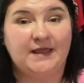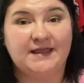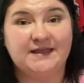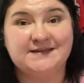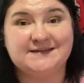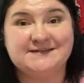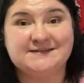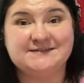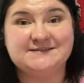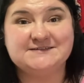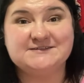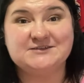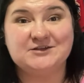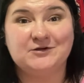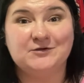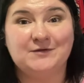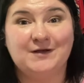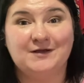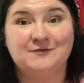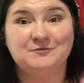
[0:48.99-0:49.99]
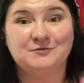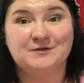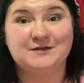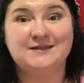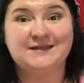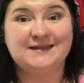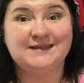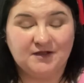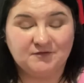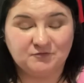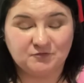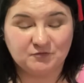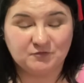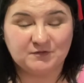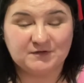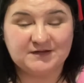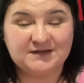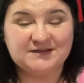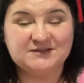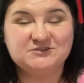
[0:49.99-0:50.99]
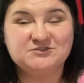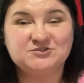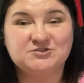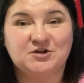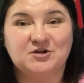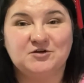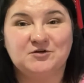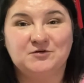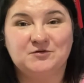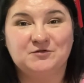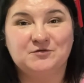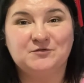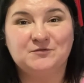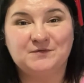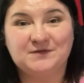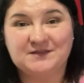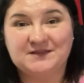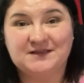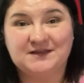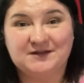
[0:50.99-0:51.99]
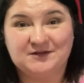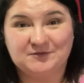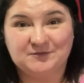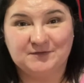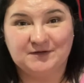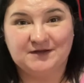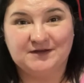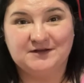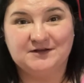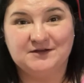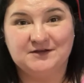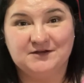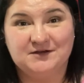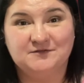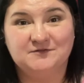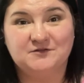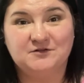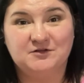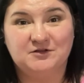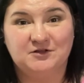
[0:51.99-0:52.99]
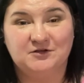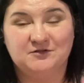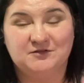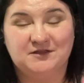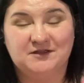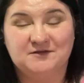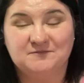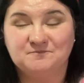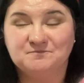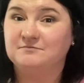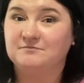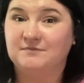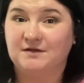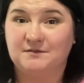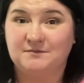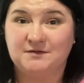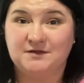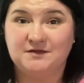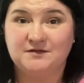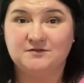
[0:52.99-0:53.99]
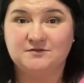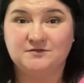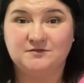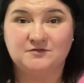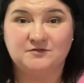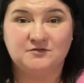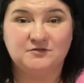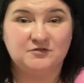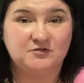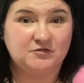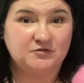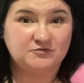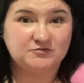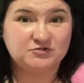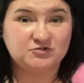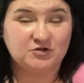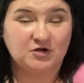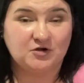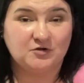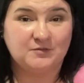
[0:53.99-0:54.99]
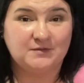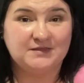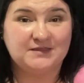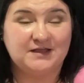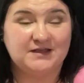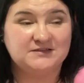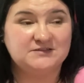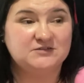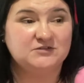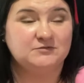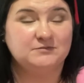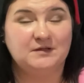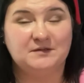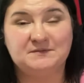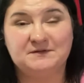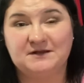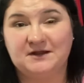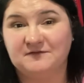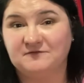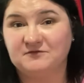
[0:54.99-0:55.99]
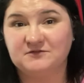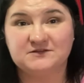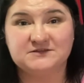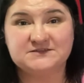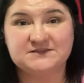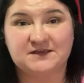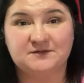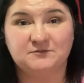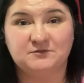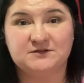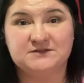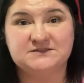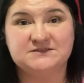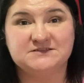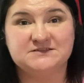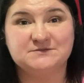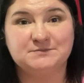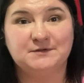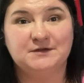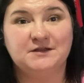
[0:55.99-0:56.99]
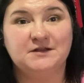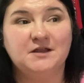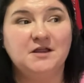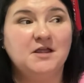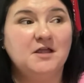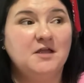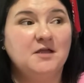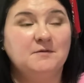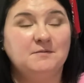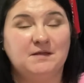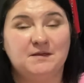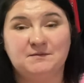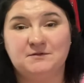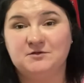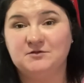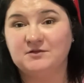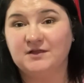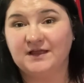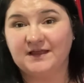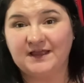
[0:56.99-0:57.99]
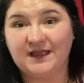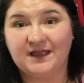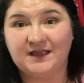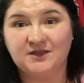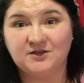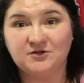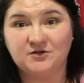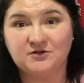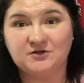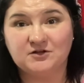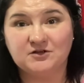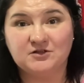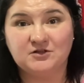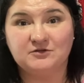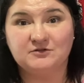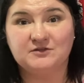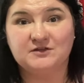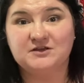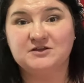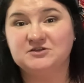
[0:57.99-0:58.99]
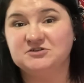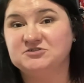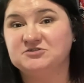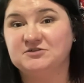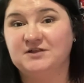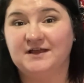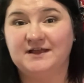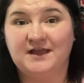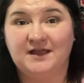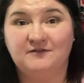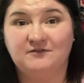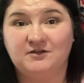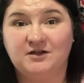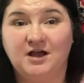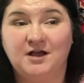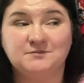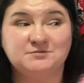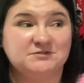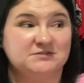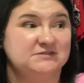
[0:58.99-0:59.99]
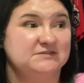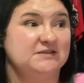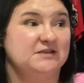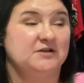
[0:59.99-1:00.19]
And so I've really struggled with getting rid of clothing. Maybe you struggle with that too. Maybe not for the same reasons, but maybe you like hanging on to clothing because you like having options.